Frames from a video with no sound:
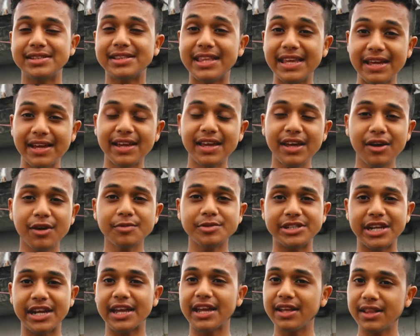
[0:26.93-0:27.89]
thinking of
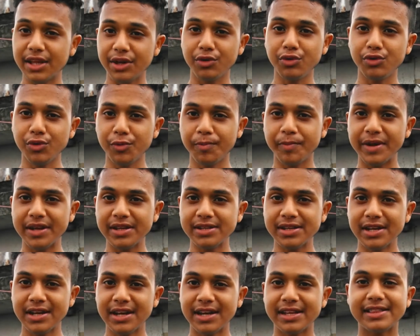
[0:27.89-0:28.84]
shaking the YouTube page?
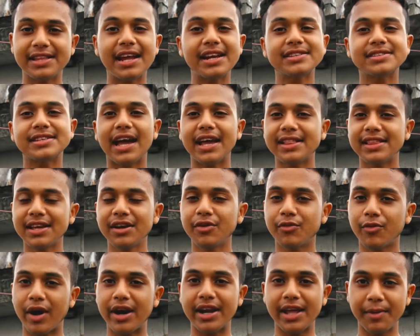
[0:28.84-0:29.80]
That's I
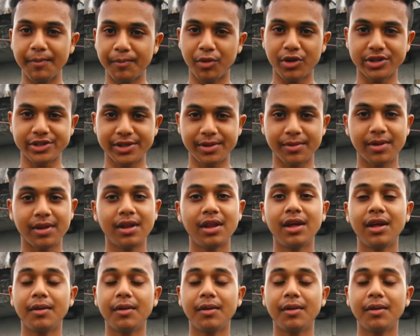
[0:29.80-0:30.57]
think quite impossible.